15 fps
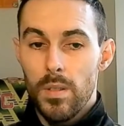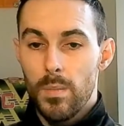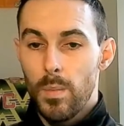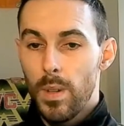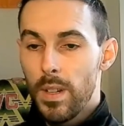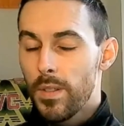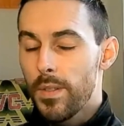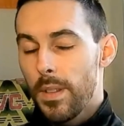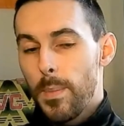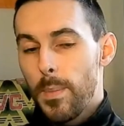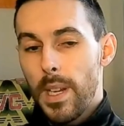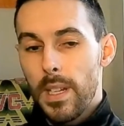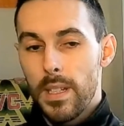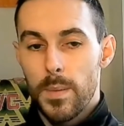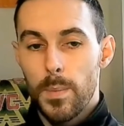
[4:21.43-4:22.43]
Whether it's from the
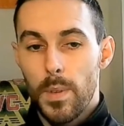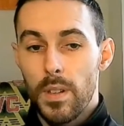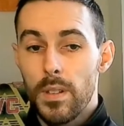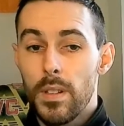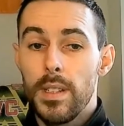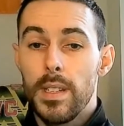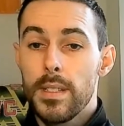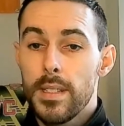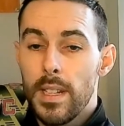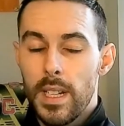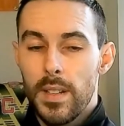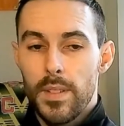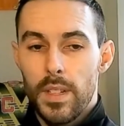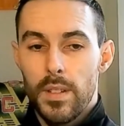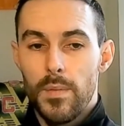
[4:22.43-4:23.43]
penalty spot or not, you still have
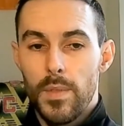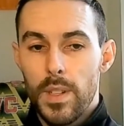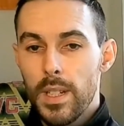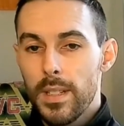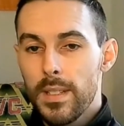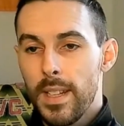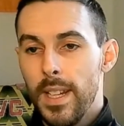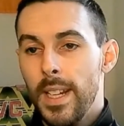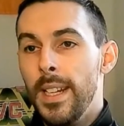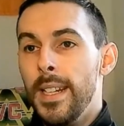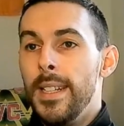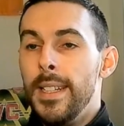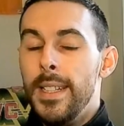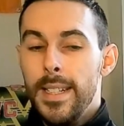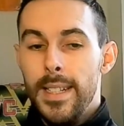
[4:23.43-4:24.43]
to convert.
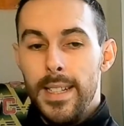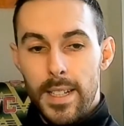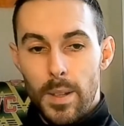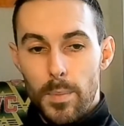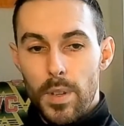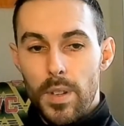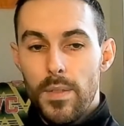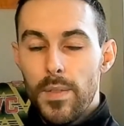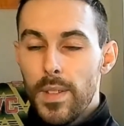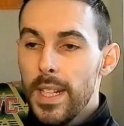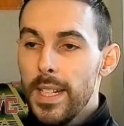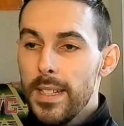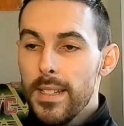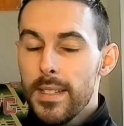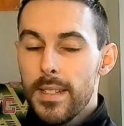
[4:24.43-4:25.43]
Bruno
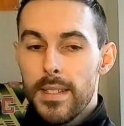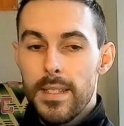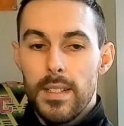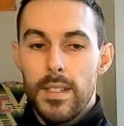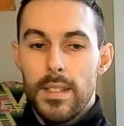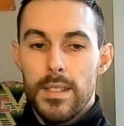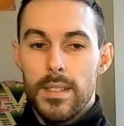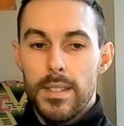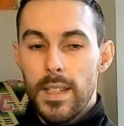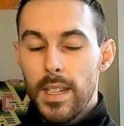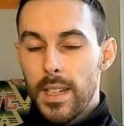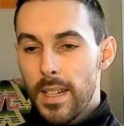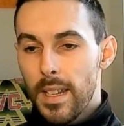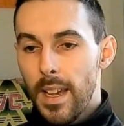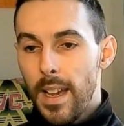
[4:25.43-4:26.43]
Fernandes gets a lot of
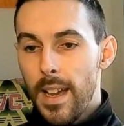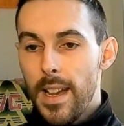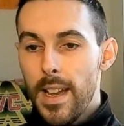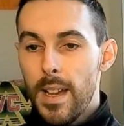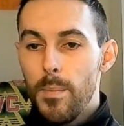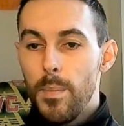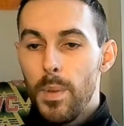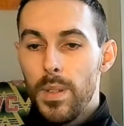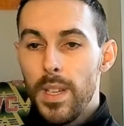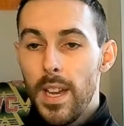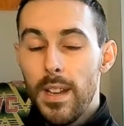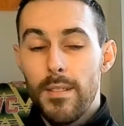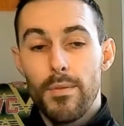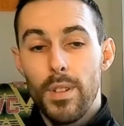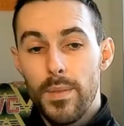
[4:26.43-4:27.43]
stick, but yeah,
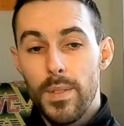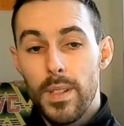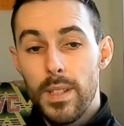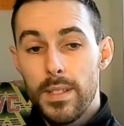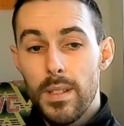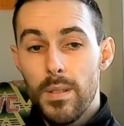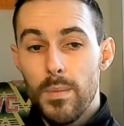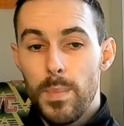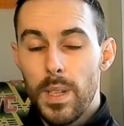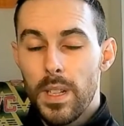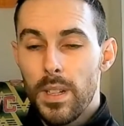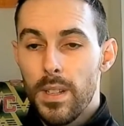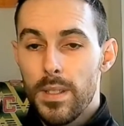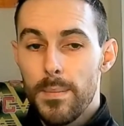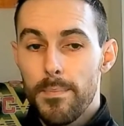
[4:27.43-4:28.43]
rightfully so,
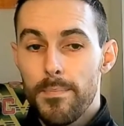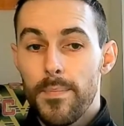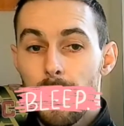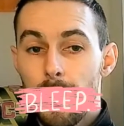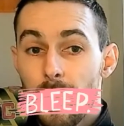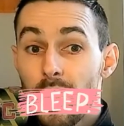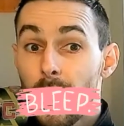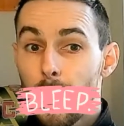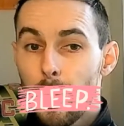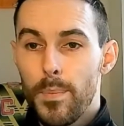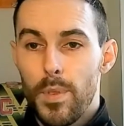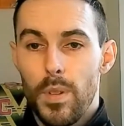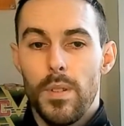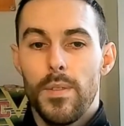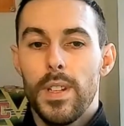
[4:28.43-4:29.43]
because
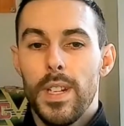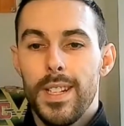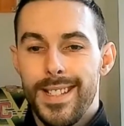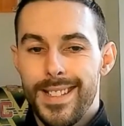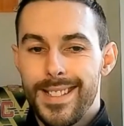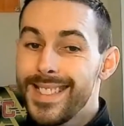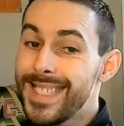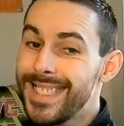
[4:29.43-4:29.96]
Bruno Fernandes.